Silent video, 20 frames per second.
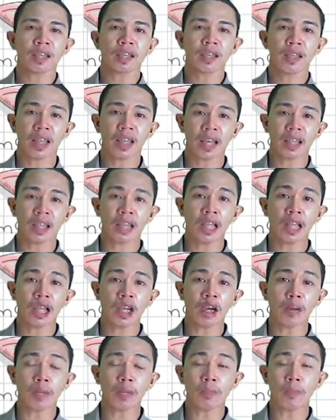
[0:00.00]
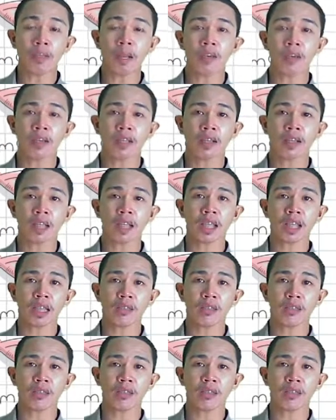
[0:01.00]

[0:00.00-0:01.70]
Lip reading: that the lower boundary is